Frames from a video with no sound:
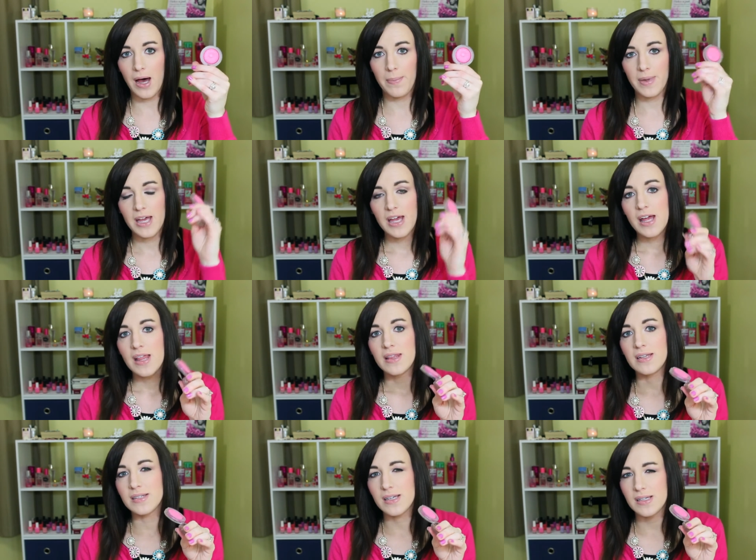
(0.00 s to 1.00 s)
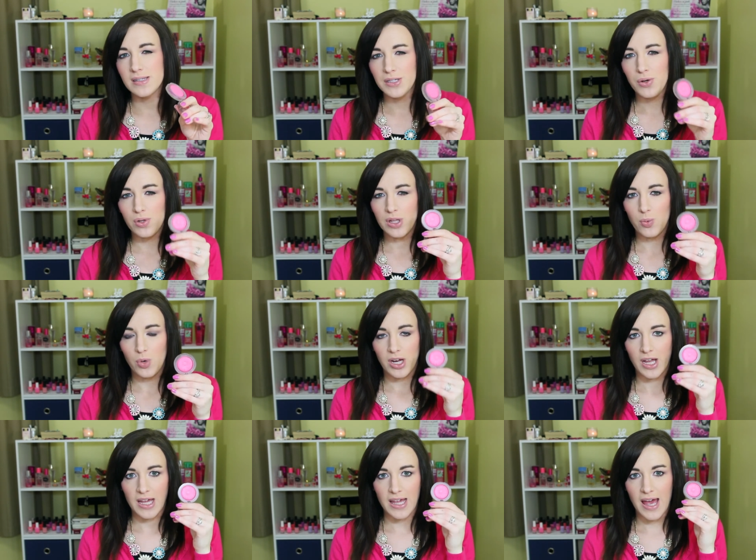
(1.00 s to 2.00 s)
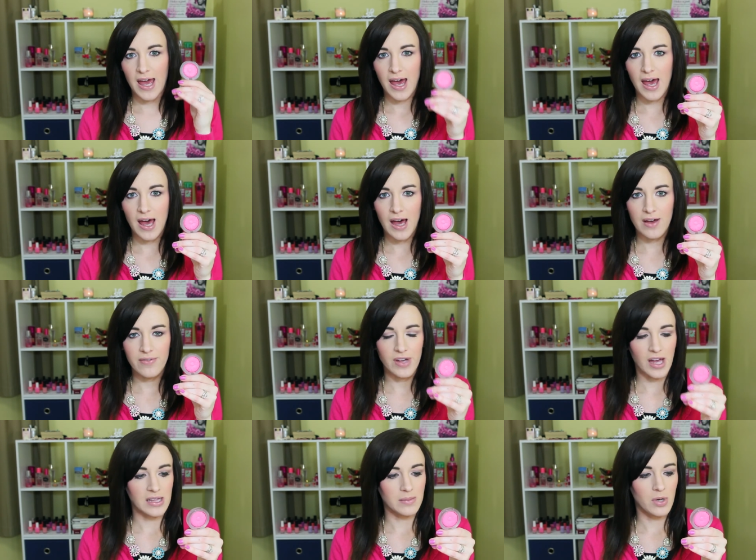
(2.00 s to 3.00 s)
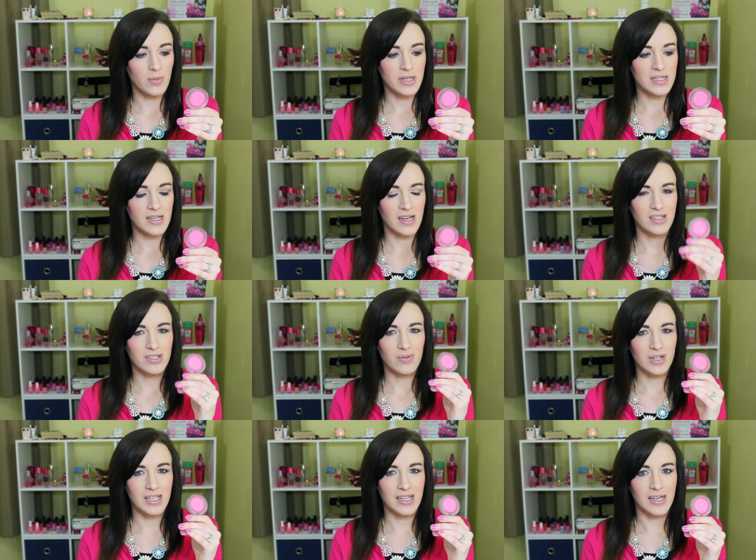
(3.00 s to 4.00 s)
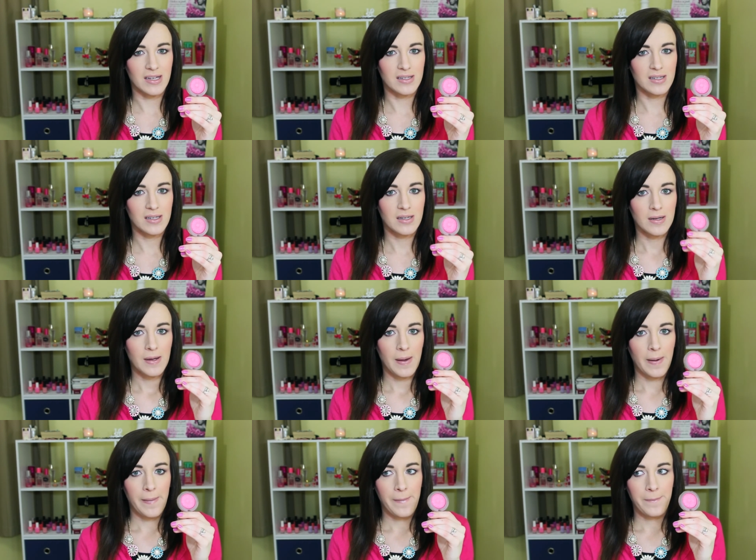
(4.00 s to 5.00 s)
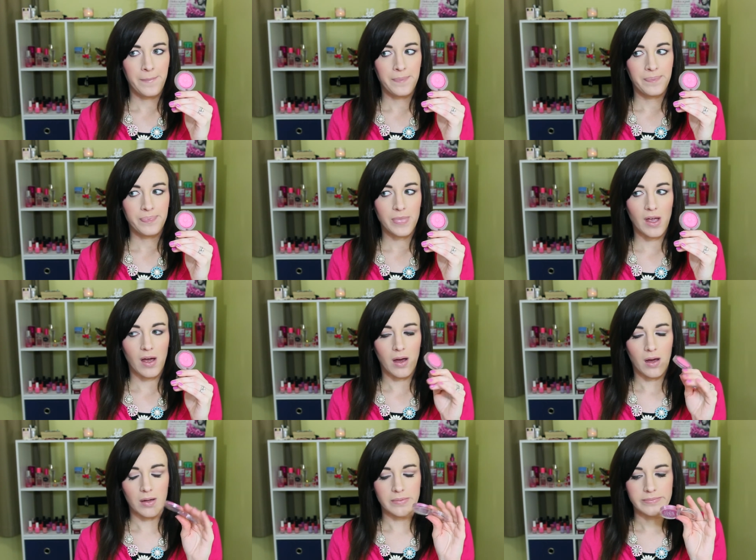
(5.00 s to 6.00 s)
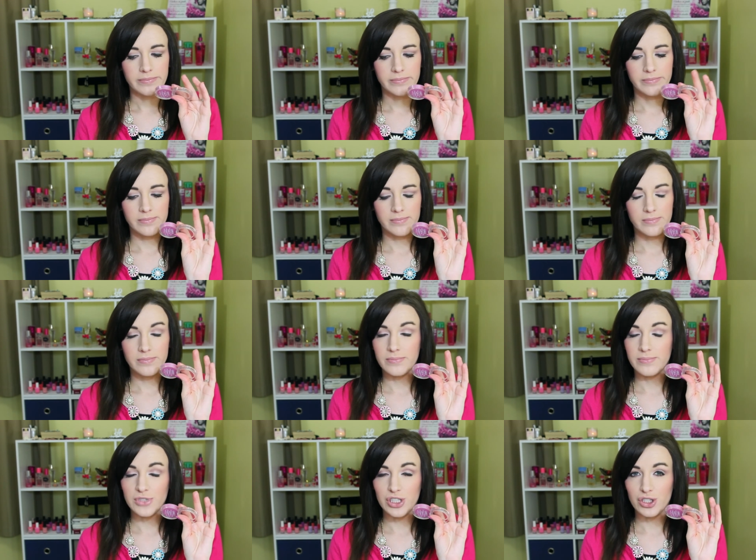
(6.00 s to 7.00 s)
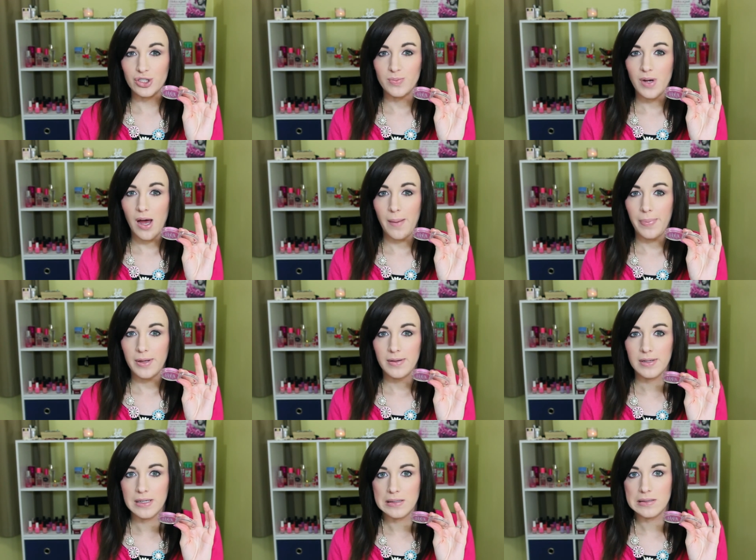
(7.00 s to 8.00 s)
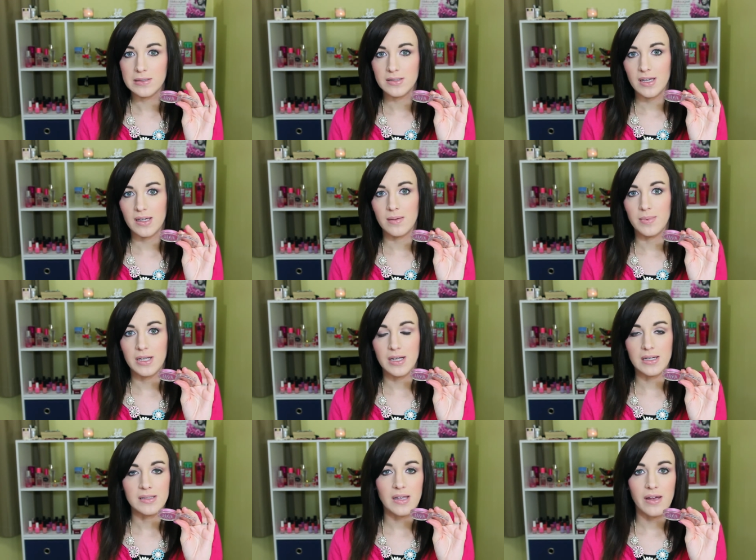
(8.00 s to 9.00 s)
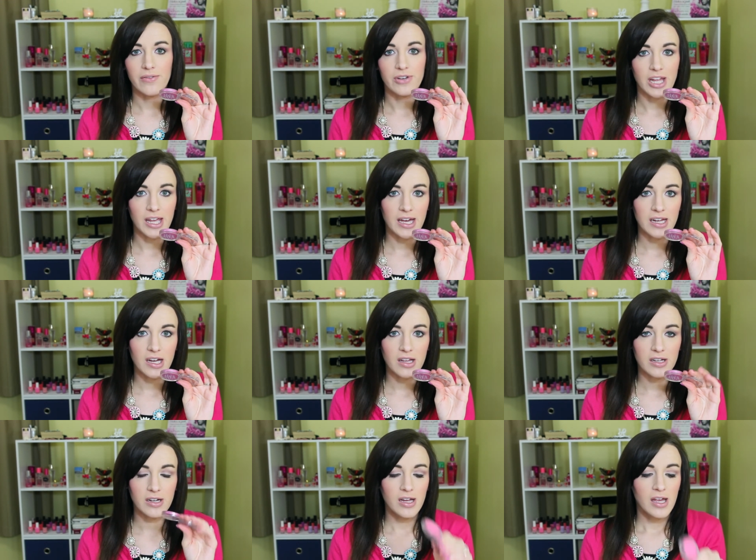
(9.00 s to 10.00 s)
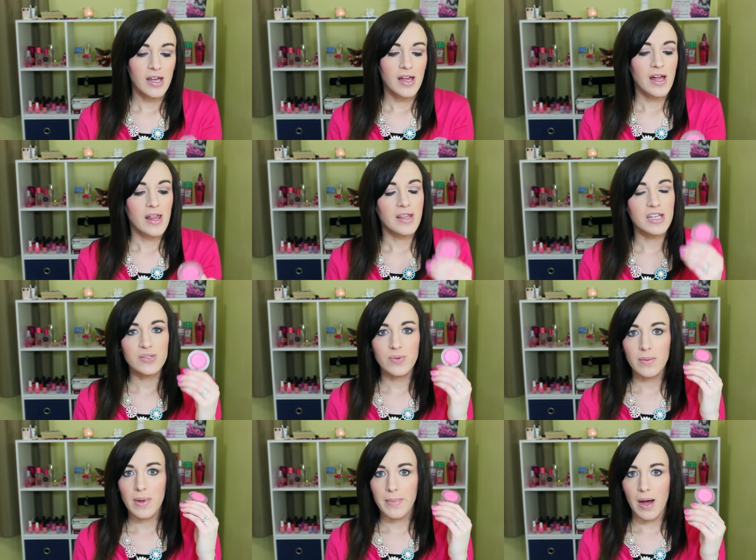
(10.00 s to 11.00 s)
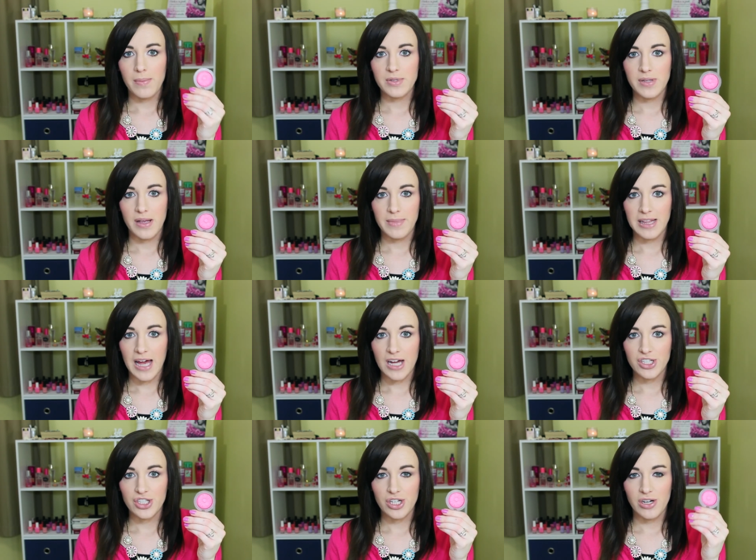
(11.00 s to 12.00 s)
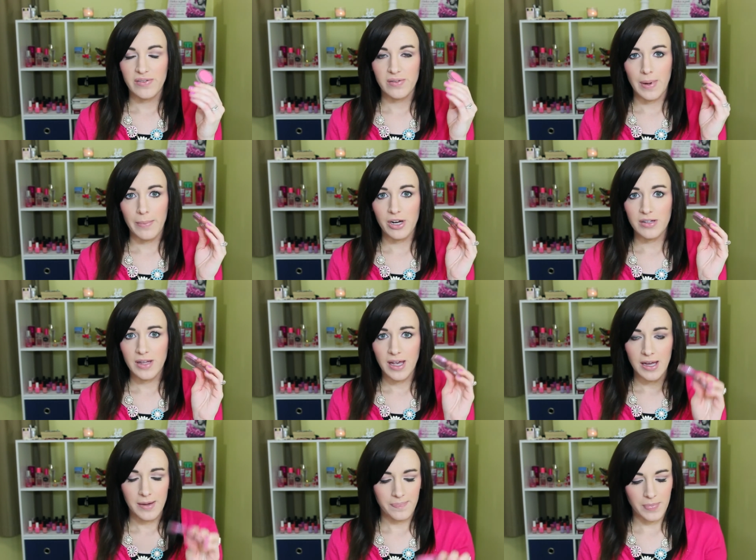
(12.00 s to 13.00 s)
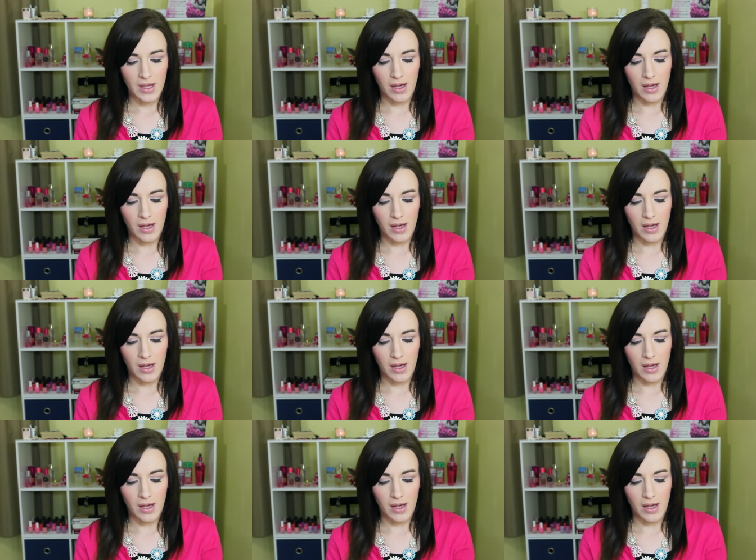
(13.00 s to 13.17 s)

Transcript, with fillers: Pop. This is the only one I have at the moment. I do want to get um, Ginger Pop. It looks like it'd be a nice everyday kind of color. This one my mom sent me last year for my birthday.